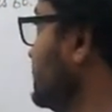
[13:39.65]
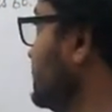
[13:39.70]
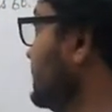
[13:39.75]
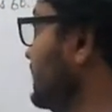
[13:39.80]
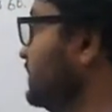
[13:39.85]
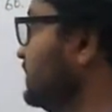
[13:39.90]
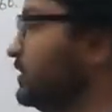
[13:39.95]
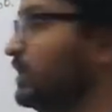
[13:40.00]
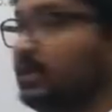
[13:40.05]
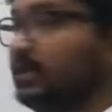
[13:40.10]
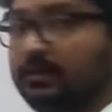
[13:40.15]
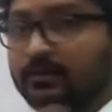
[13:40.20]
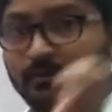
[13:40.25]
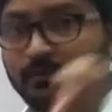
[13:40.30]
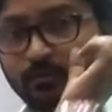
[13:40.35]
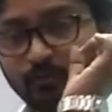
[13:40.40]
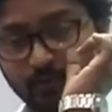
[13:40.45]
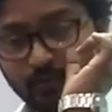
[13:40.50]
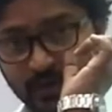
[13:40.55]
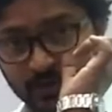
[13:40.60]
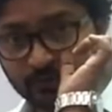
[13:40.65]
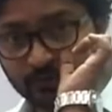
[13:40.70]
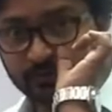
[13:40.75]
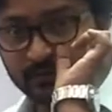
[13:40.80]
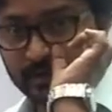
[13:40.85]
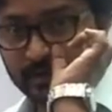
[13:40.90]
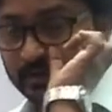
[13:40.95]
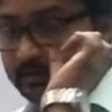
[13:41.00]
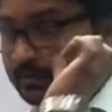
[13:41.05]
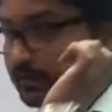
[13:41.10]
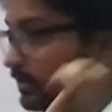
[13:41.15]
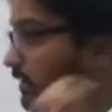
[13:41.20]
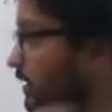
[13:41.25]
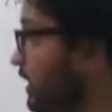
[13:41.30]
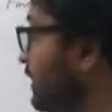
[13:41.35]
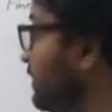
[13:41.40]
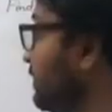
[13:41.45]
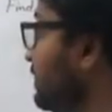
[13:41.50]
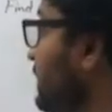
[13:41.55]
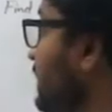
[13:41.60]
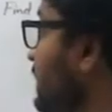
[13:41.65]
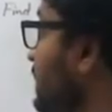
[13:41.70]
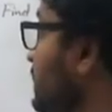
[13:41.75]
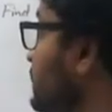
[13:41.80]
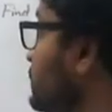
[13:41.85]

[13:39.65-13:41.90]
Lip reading: plus 16. 2 hydrogen are there now.